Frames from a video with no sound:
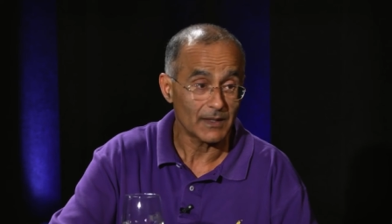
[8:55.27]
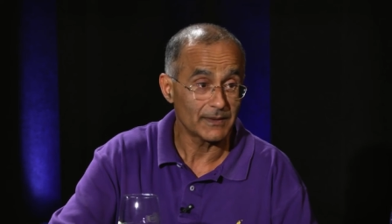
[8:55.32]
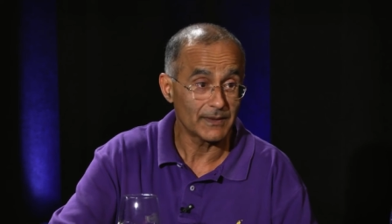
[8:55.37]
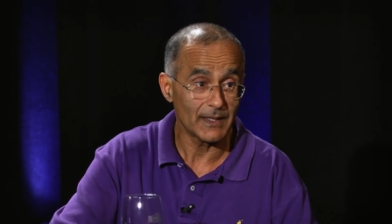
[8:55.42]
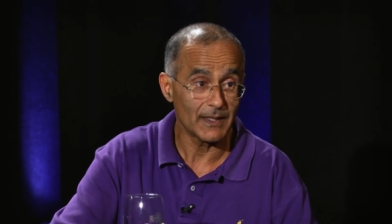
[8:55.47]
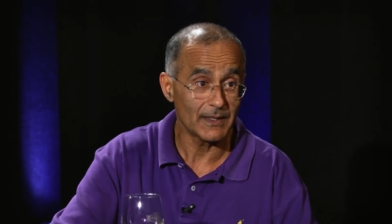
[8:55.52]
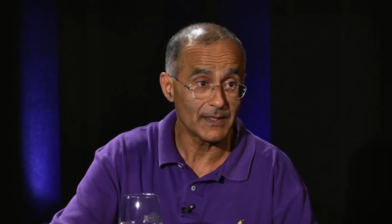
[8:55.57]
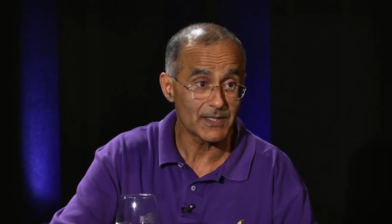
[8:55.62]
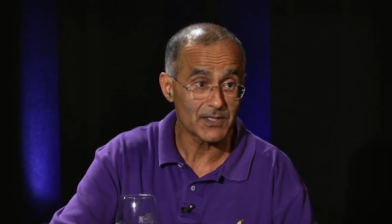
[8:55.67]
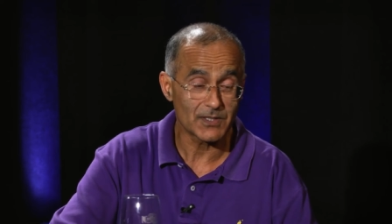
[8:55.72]

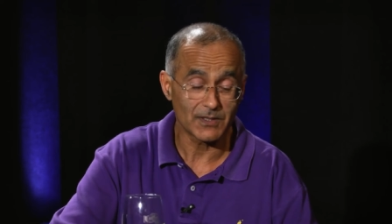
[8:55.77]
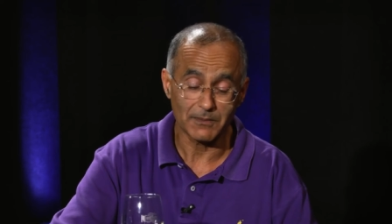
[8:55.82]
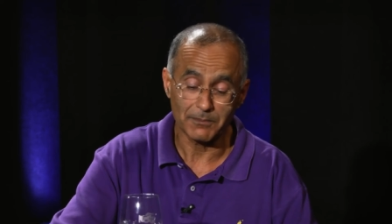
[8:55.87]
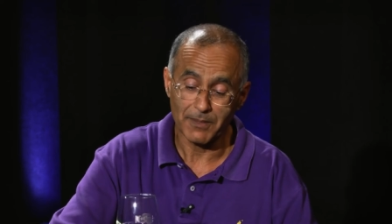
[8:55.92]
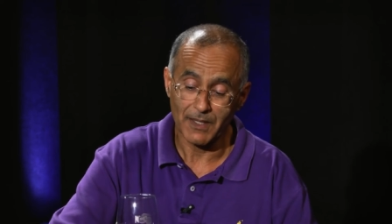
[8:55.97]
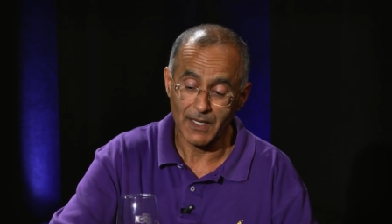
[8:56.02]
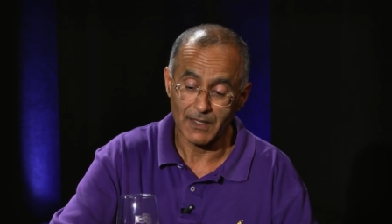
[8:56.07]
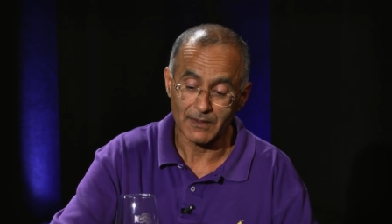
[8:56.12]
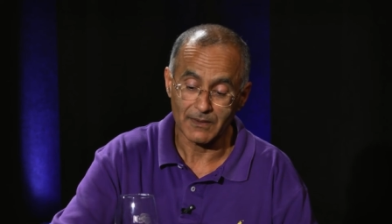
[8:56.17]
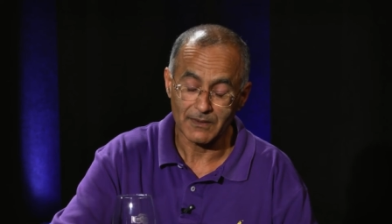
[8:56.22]
than it is on the
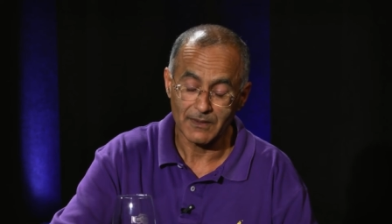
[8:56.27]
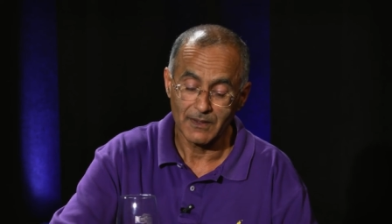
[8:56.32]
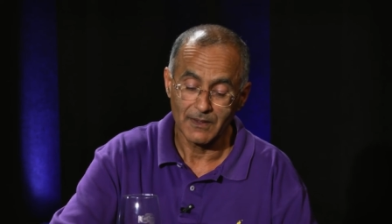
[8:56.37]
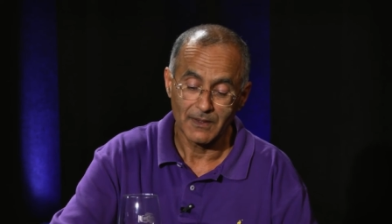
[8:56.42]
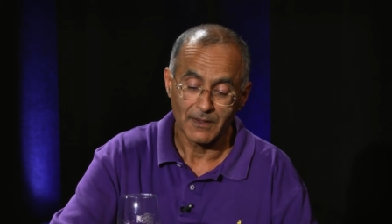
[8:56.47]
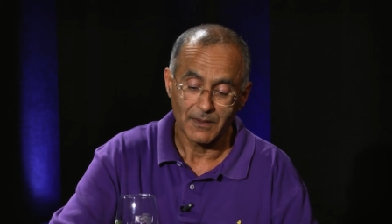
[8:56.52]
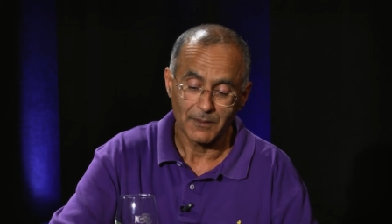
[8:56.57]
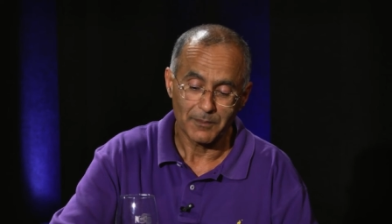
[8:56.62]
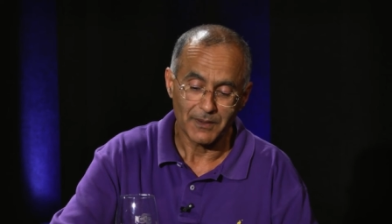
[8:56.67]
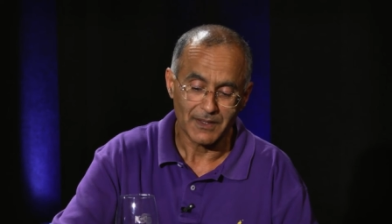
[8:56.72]
palate.
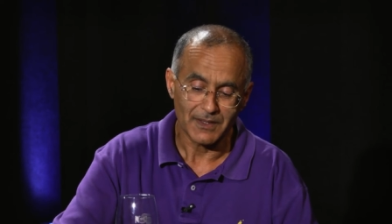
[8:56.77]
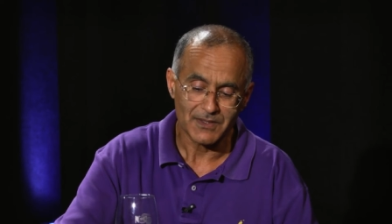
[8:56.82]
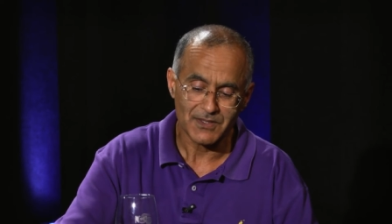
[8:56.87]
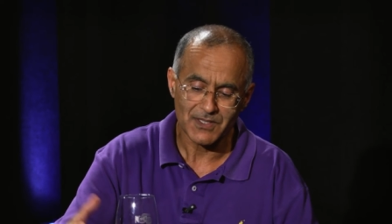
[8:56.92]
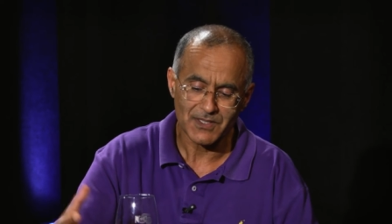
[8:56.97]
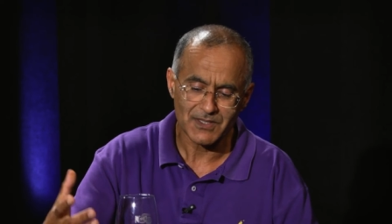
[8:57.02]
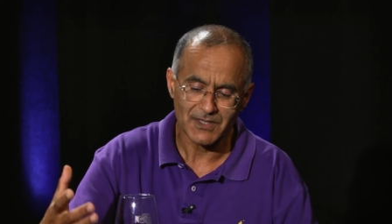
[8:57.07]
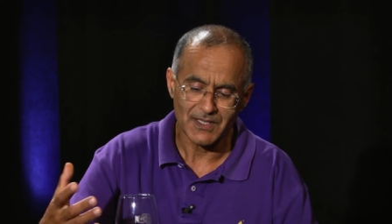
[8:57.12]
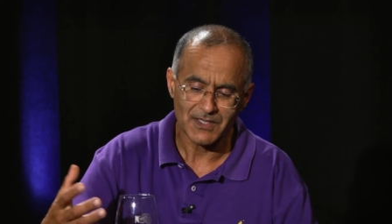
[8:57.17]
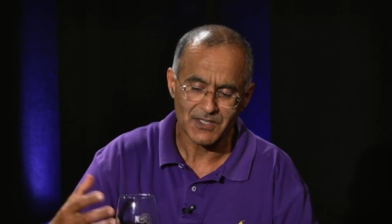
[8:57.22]
But
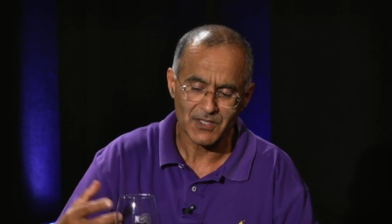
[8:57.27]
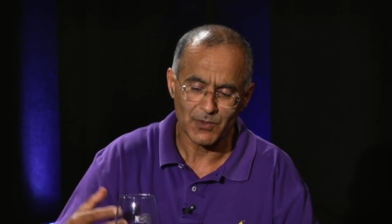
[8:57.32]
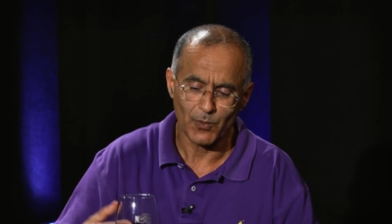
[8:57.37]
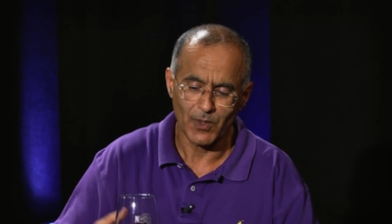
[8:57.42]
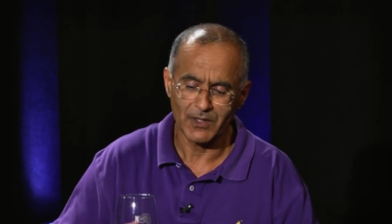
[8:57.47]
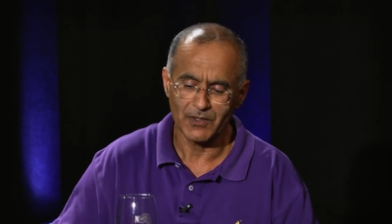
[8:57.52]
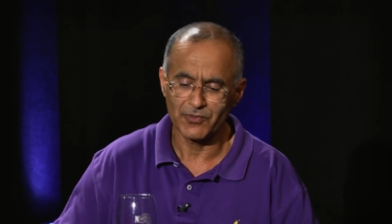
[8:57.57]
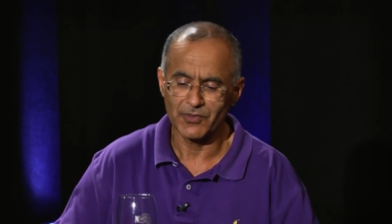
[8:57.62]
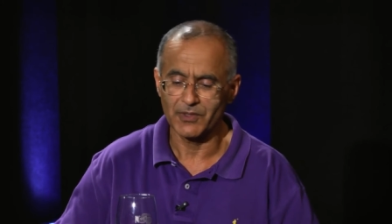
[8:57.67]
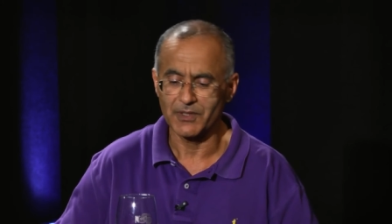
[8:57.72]
it's just, it's a
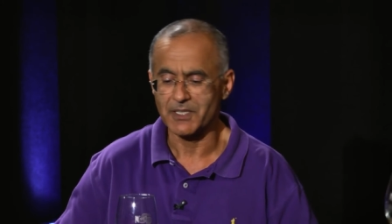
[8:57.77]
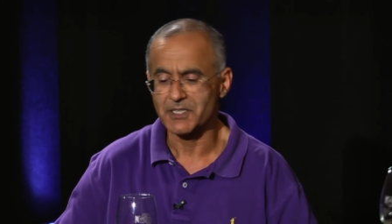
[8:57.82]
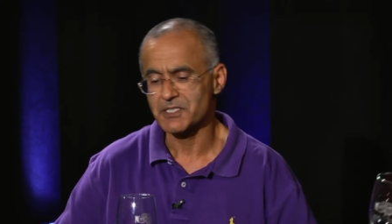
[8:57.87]
wonderful